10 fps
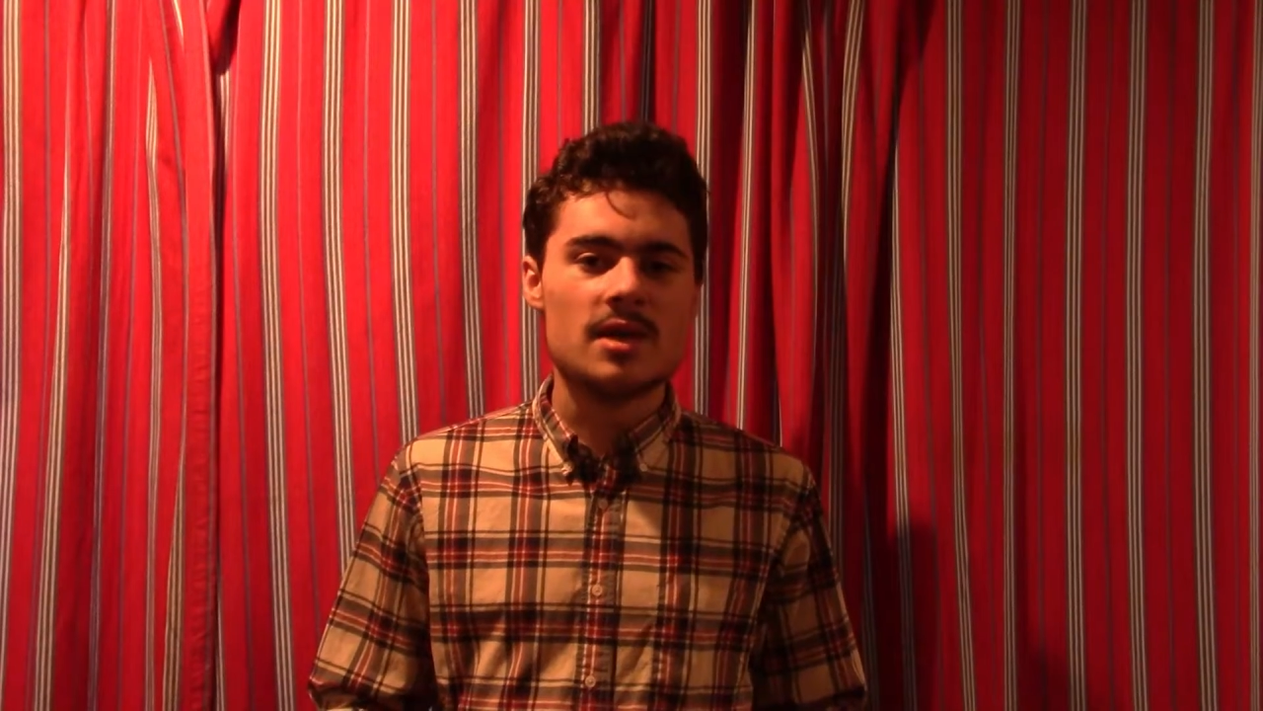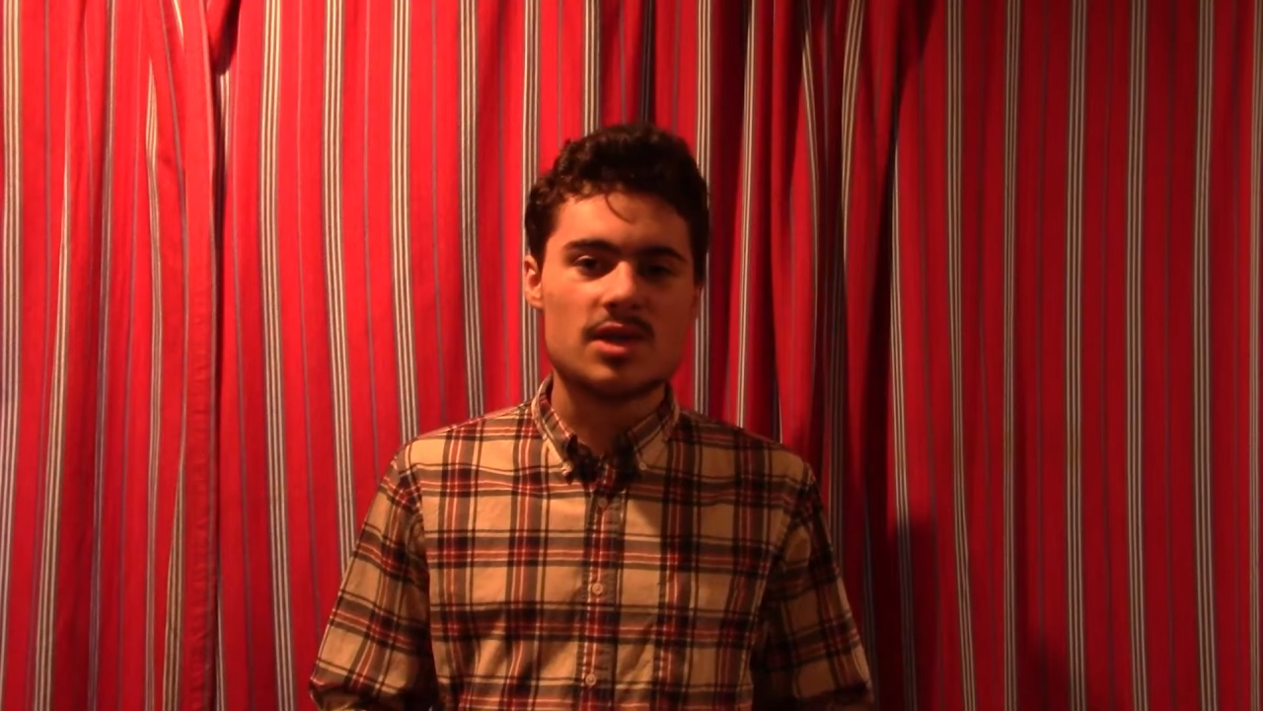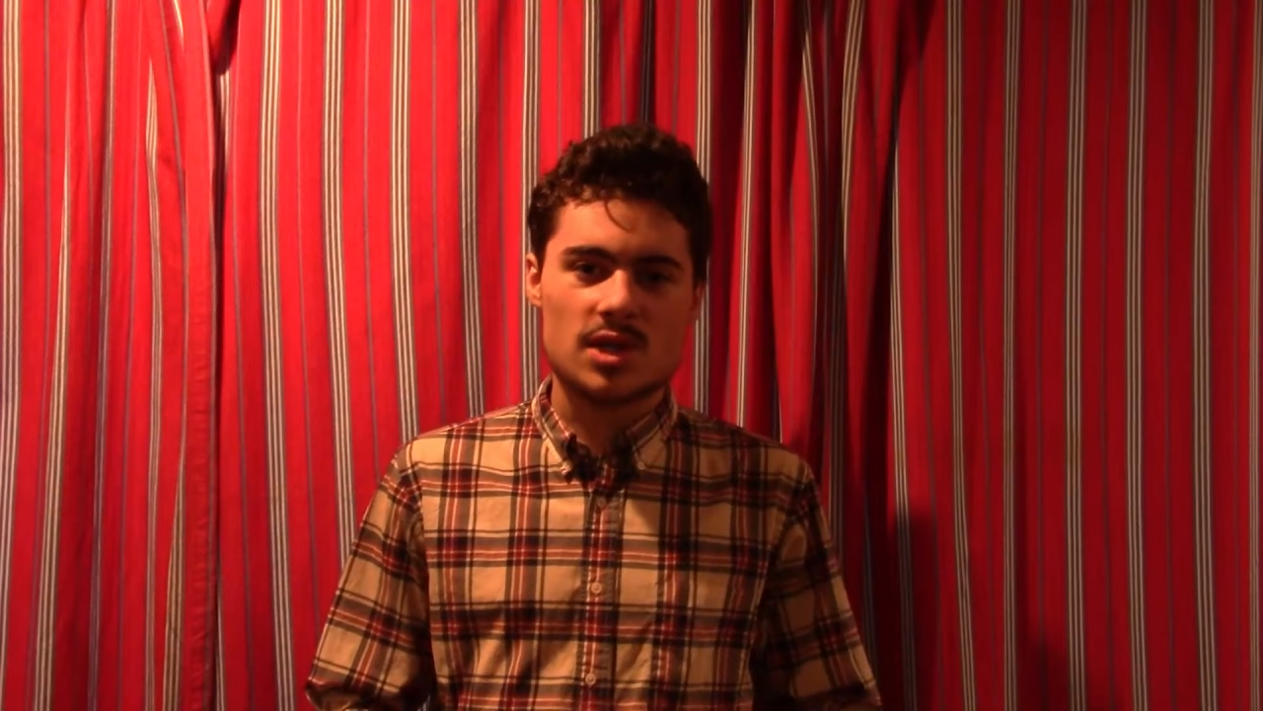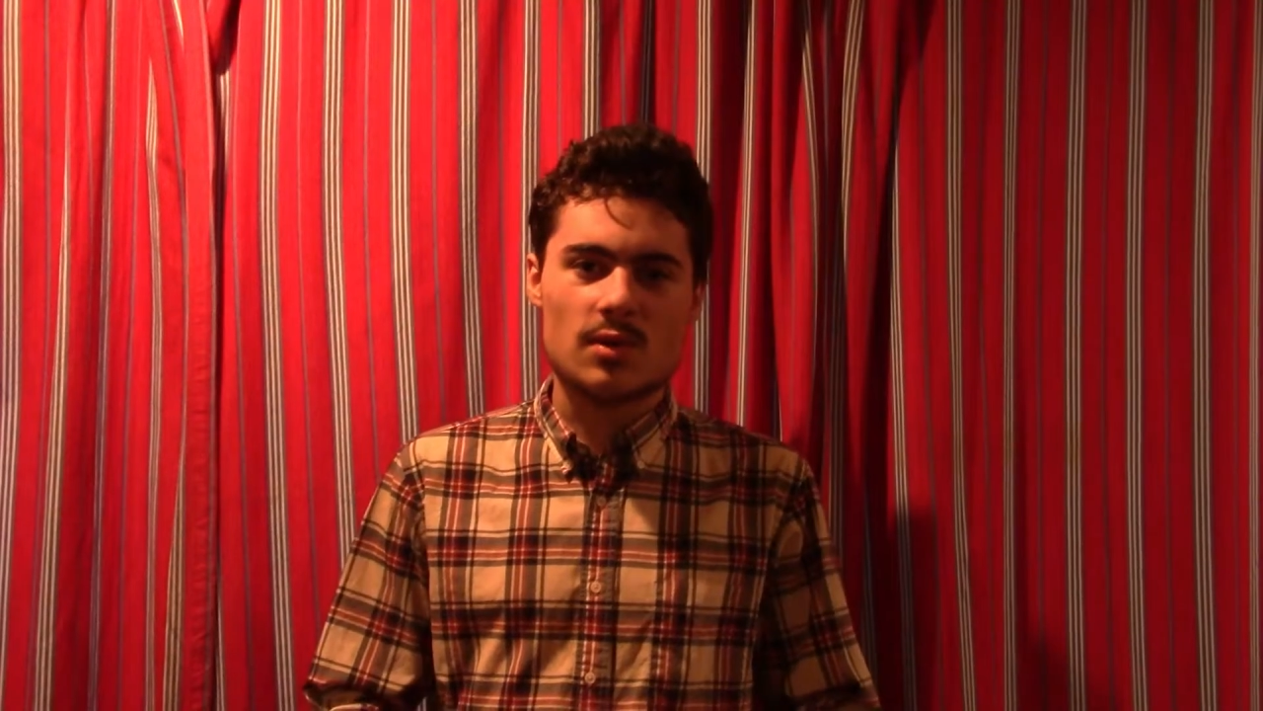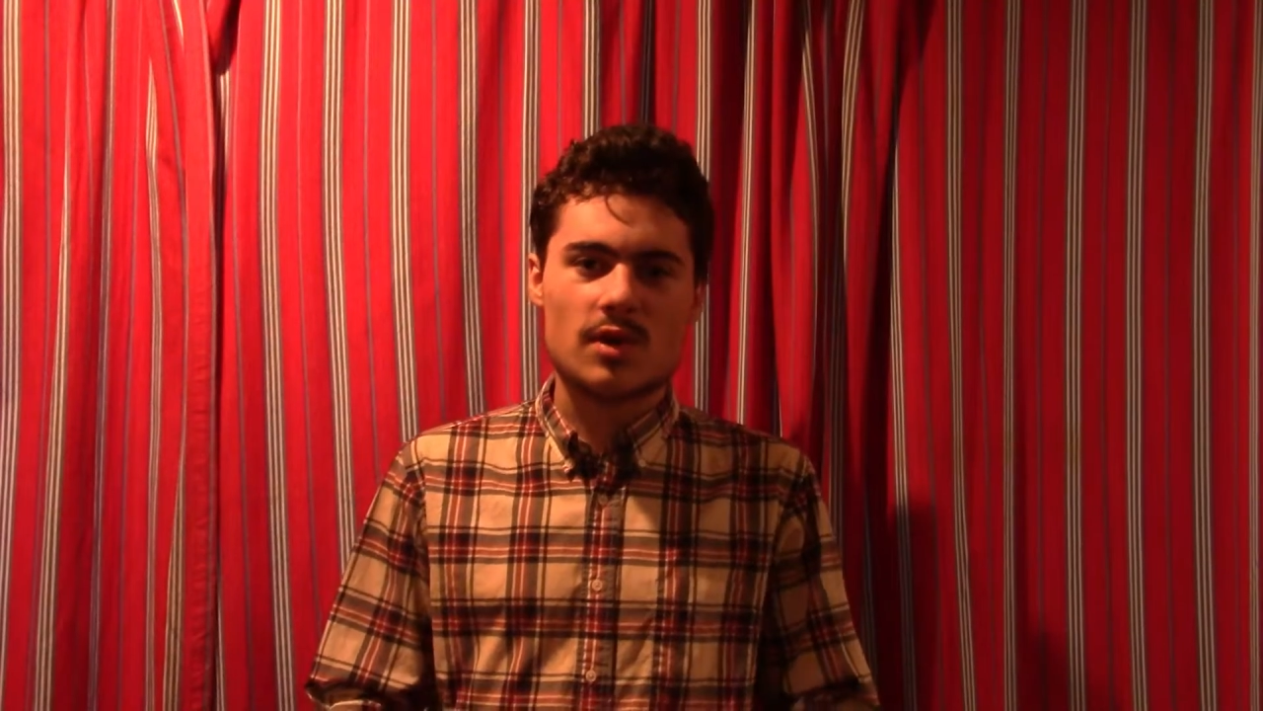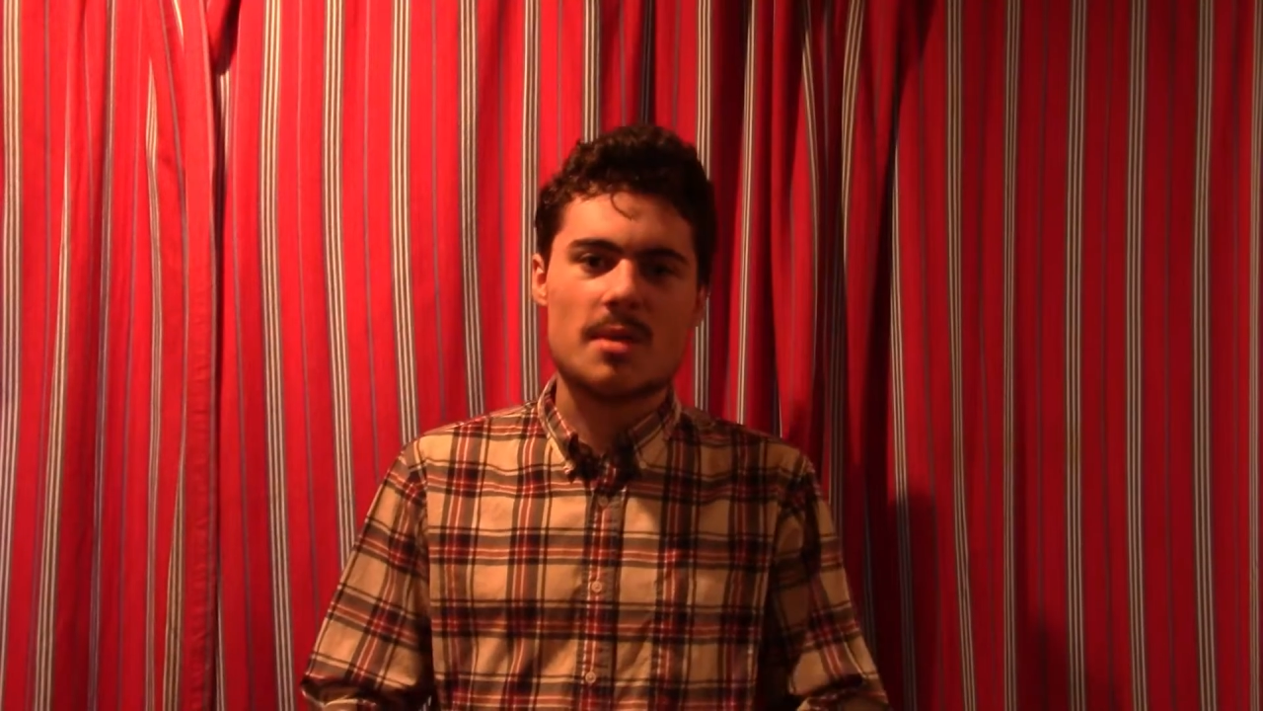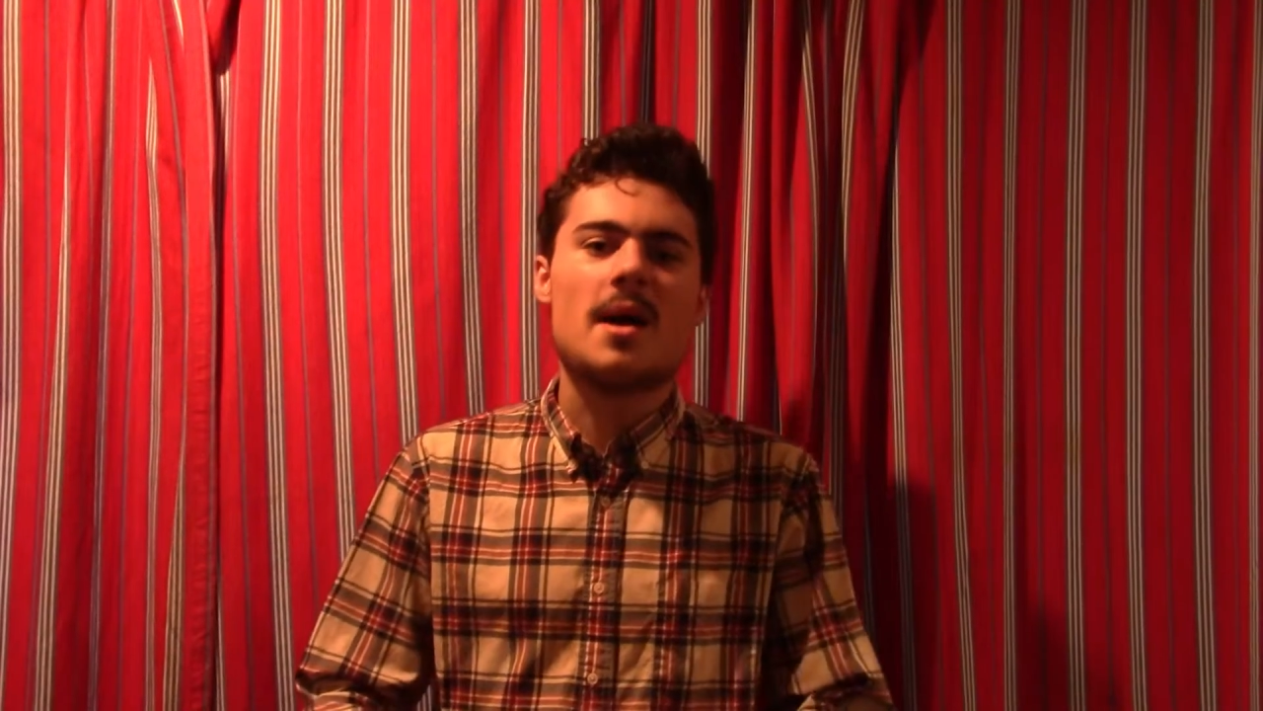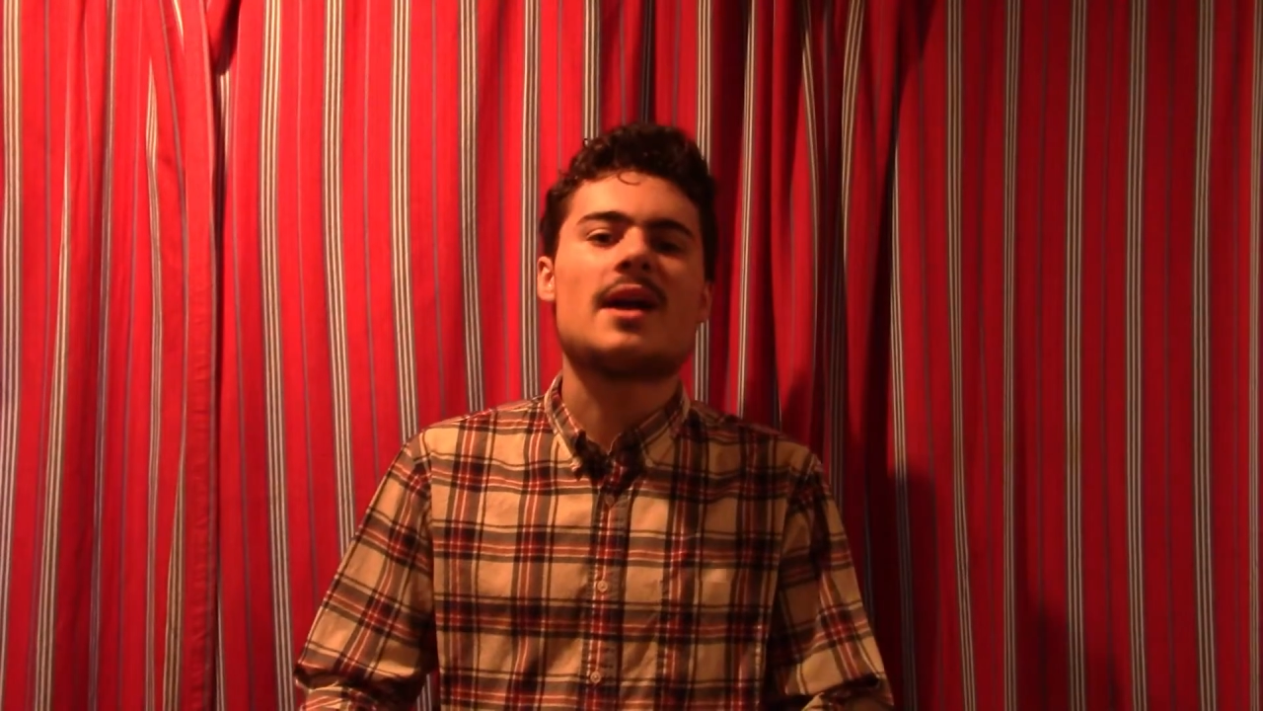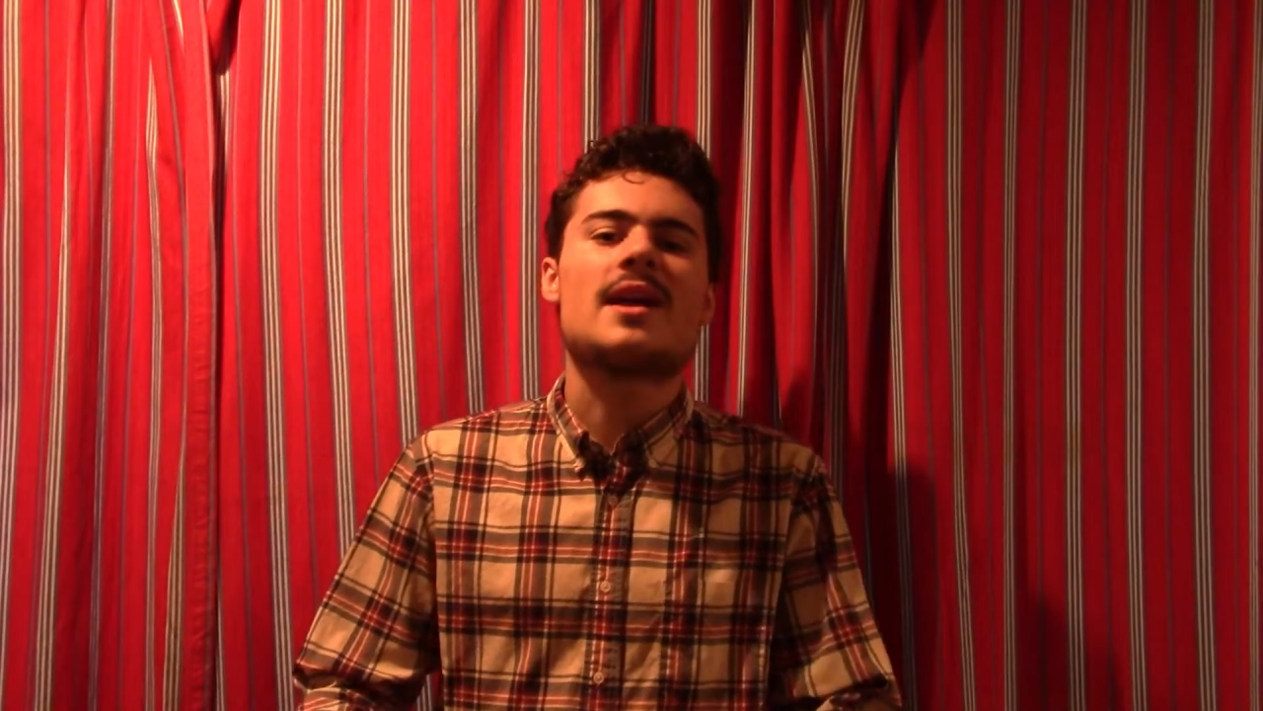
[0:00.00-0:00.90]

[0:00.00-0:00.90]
So come on,